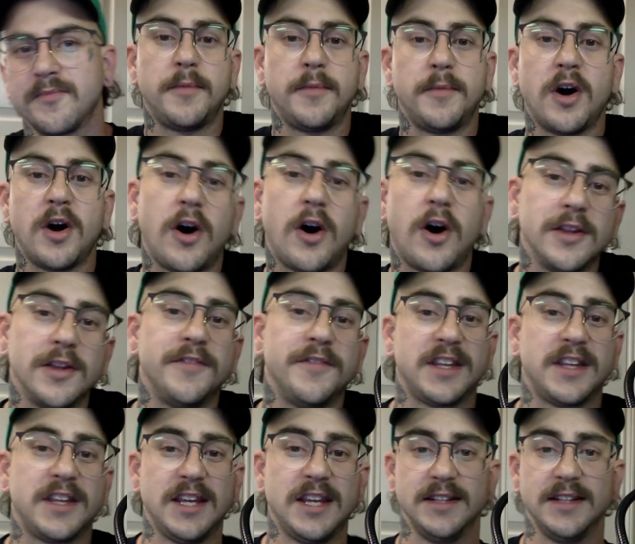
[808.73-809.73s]
All
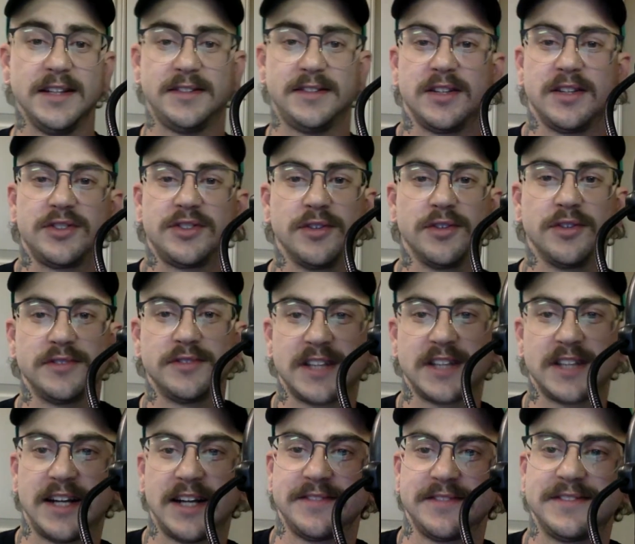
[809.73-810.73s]
of the kids showed
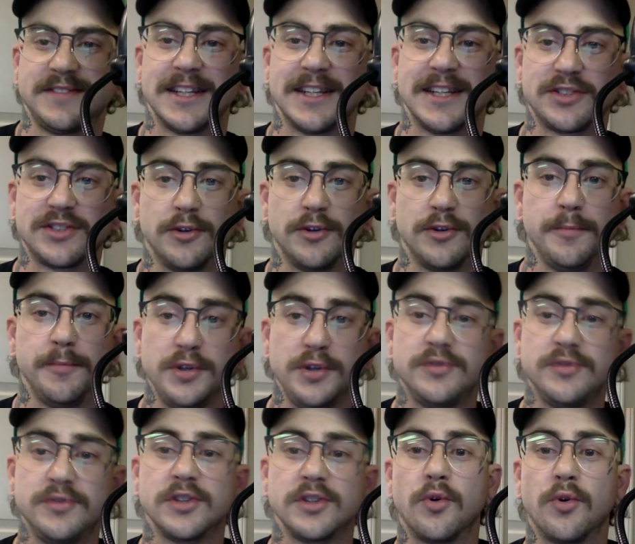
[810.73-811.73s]
signs of sexual
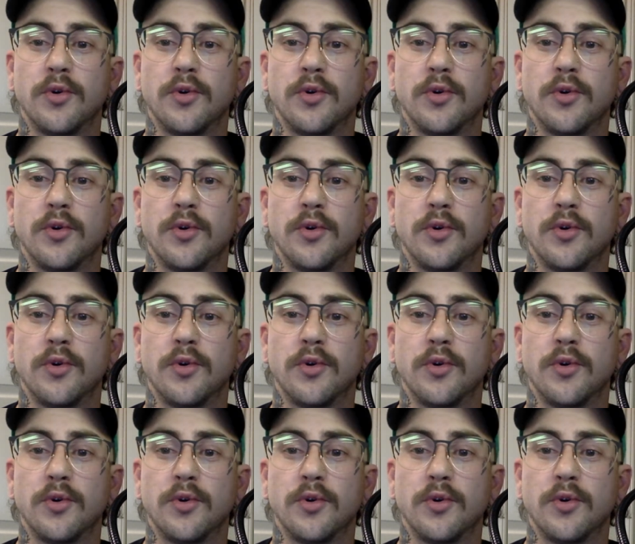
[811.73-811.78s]
abuse,